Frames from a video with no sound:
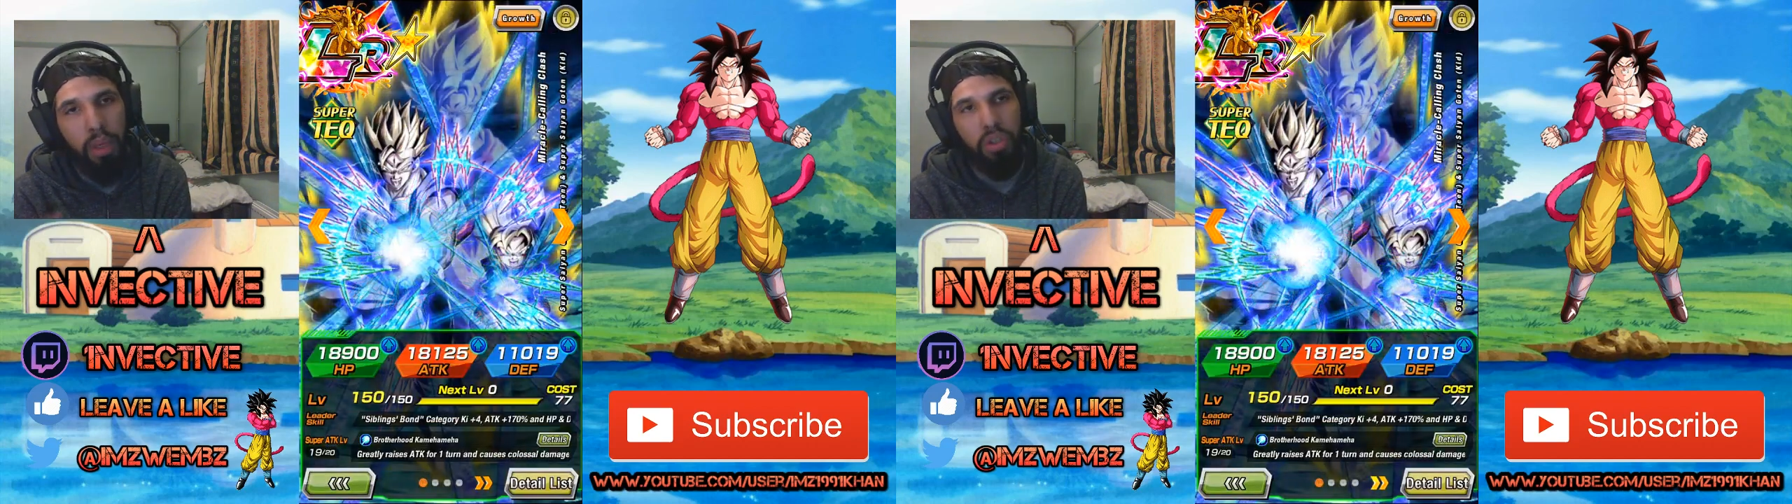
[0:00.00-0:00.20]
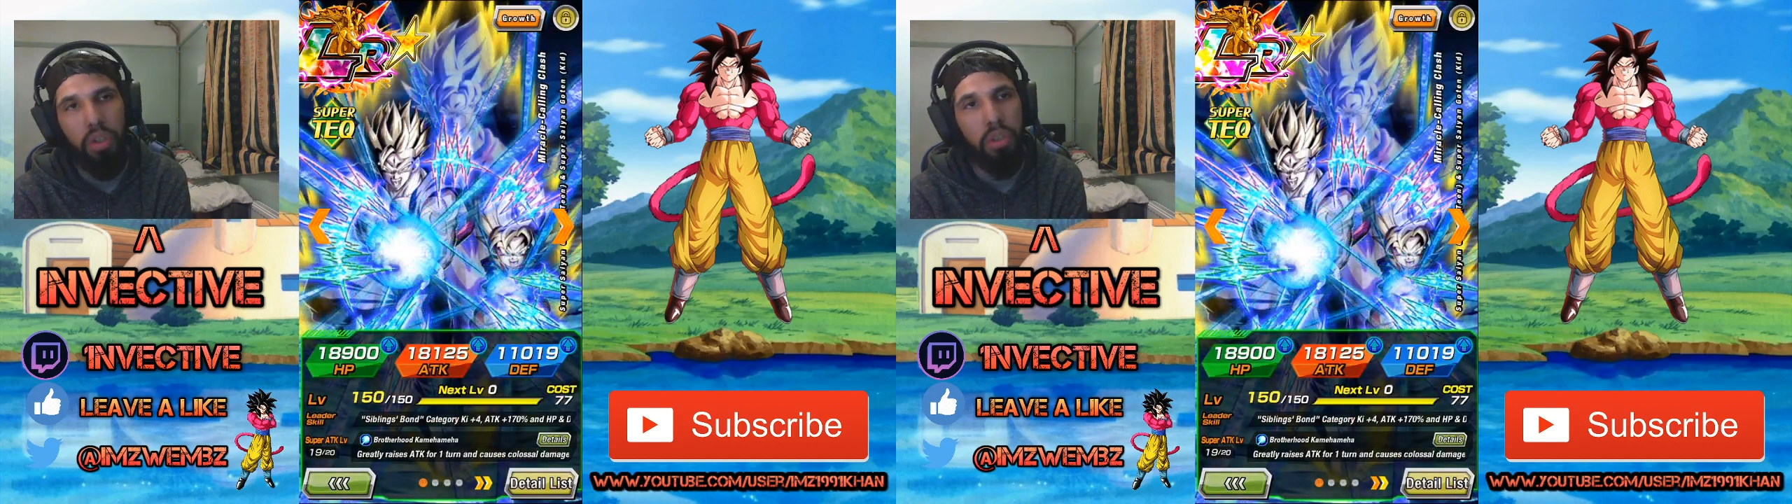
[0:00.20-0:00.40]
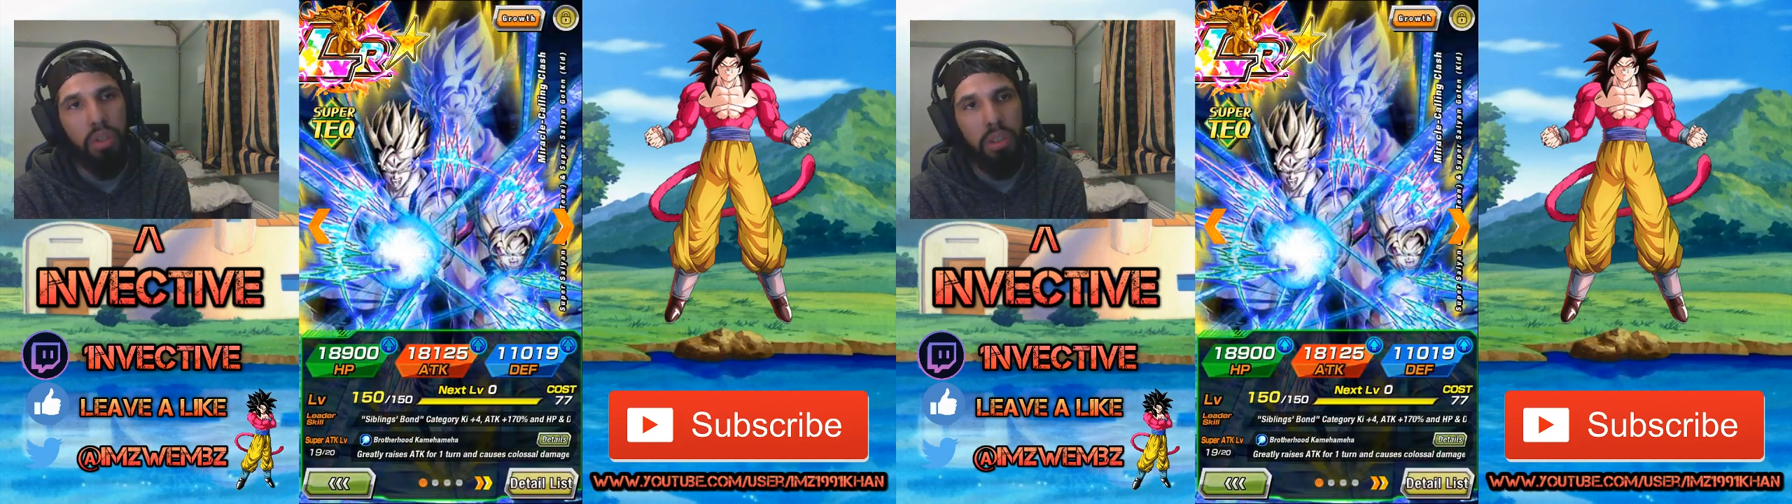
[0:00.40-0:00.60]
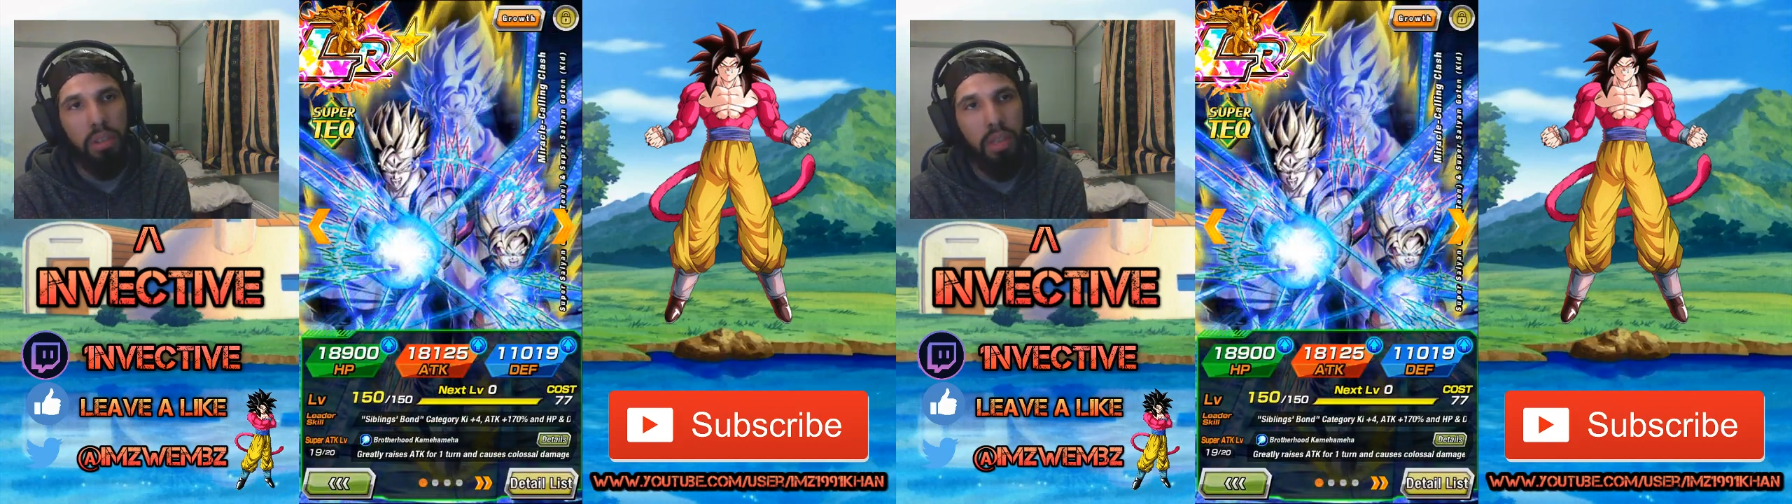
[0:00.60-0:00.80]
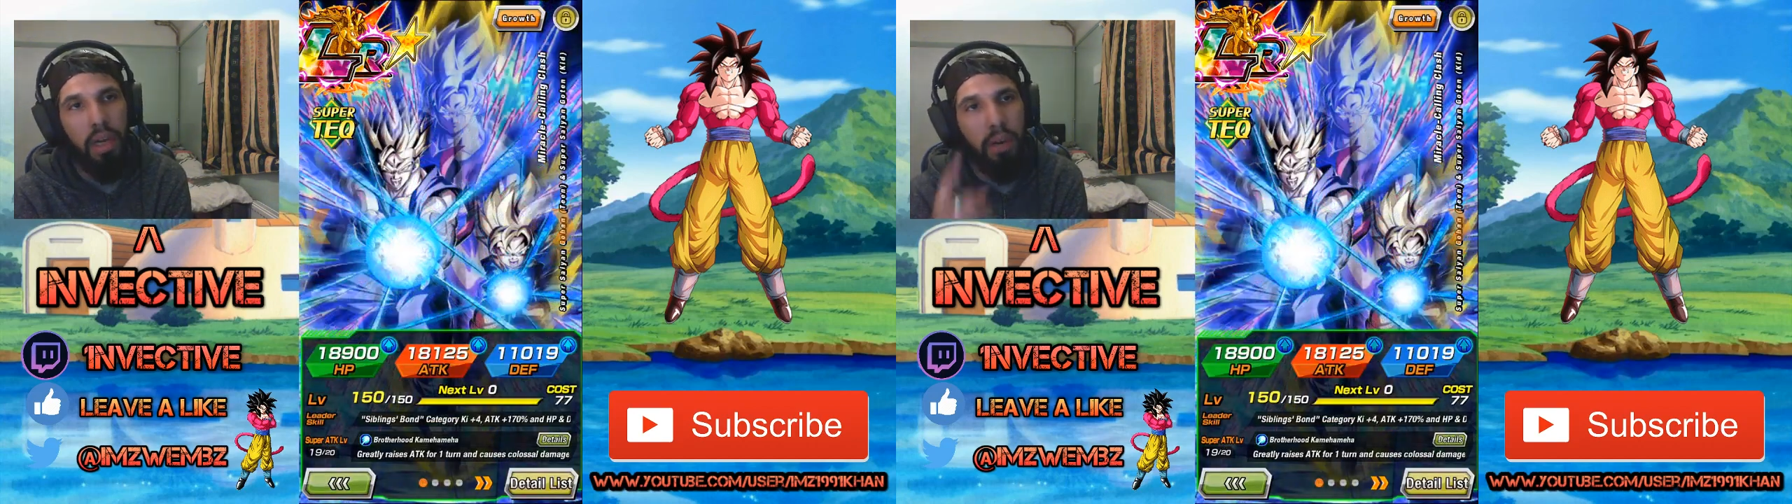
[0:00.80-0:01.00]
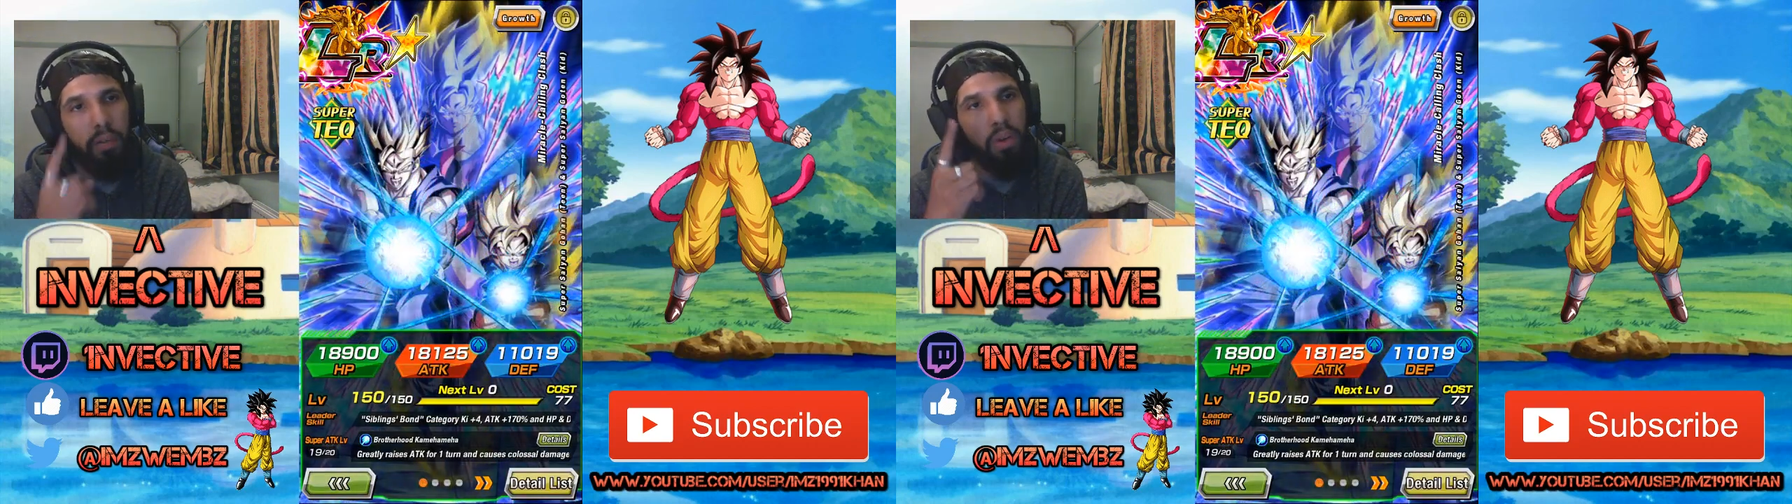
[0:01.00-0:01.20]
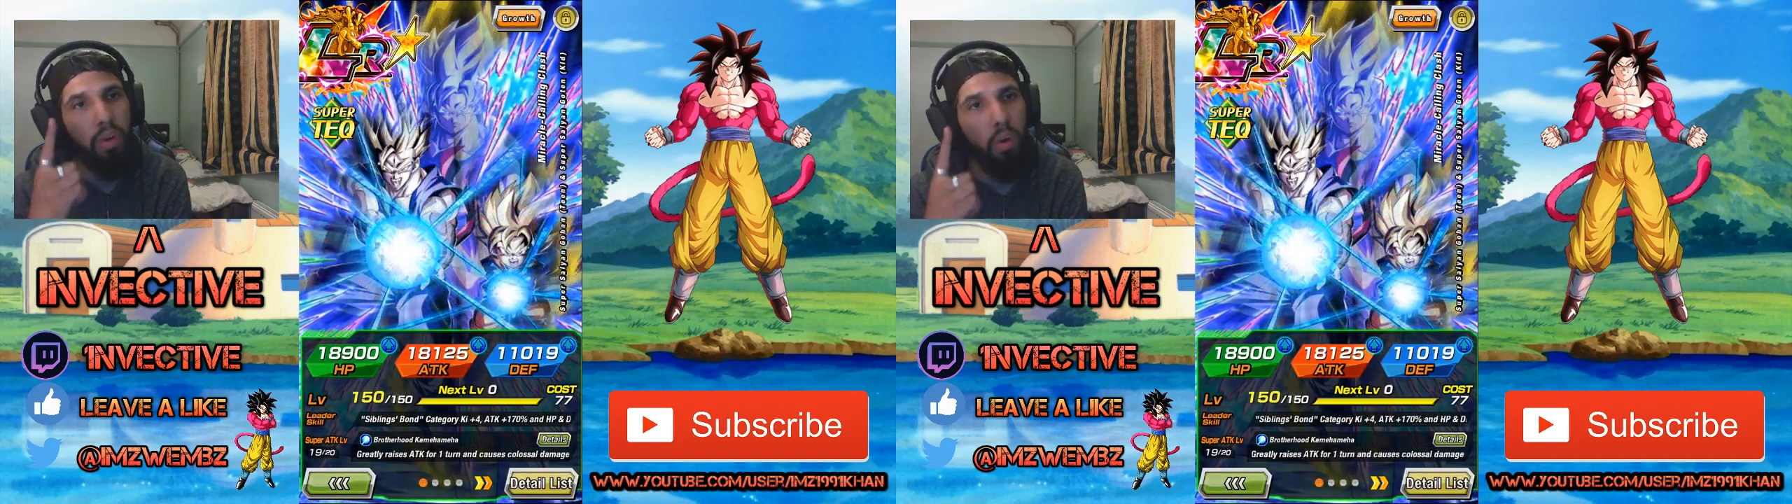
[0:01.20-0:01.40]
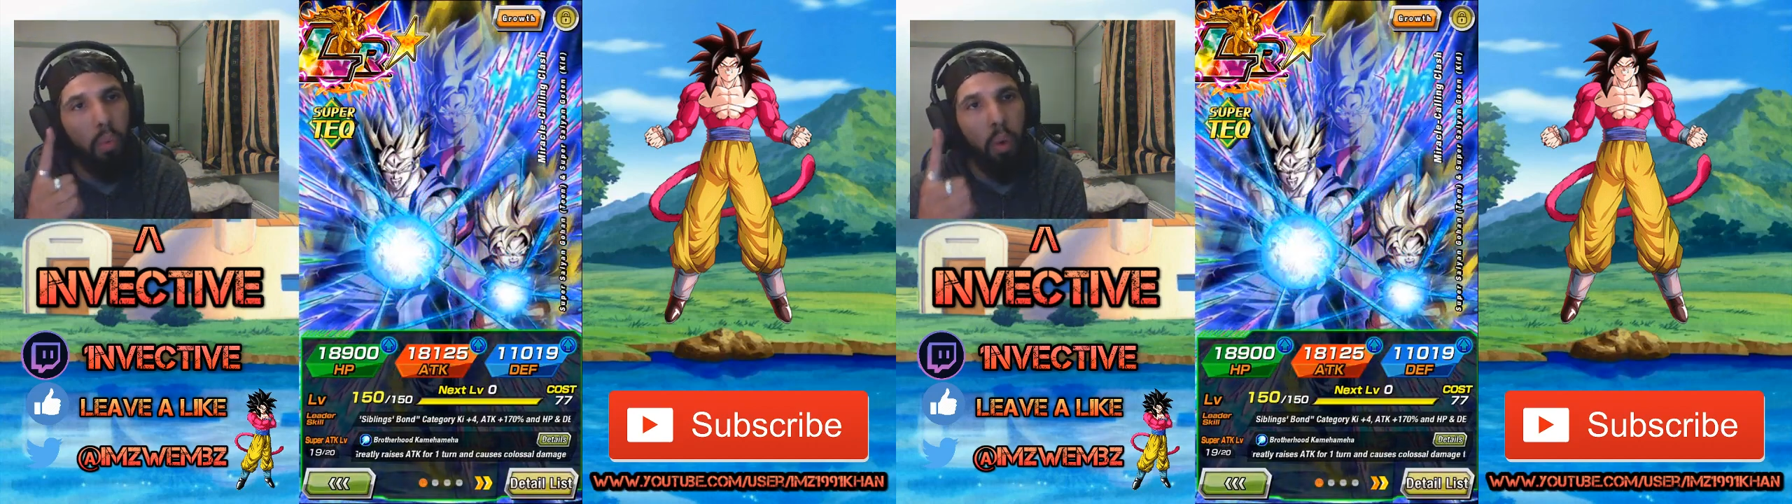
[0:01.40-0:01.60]
chances? And I've only
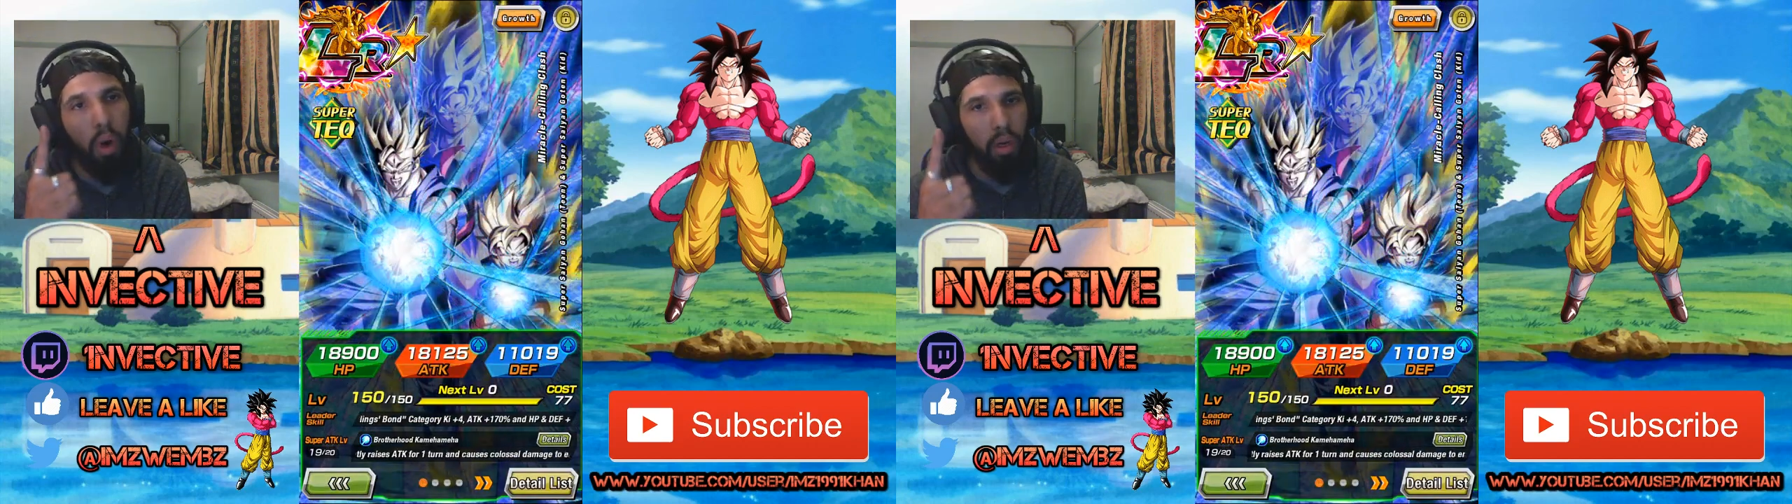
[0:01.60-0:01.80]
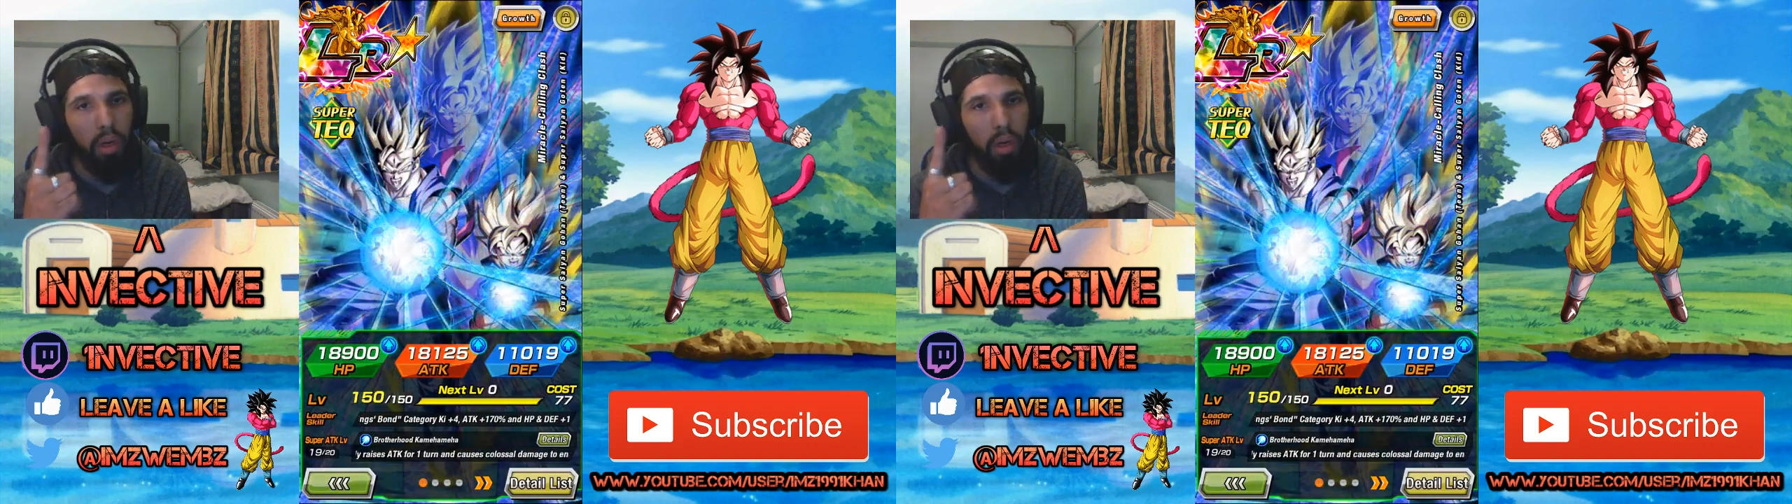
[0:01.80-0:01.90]
got one.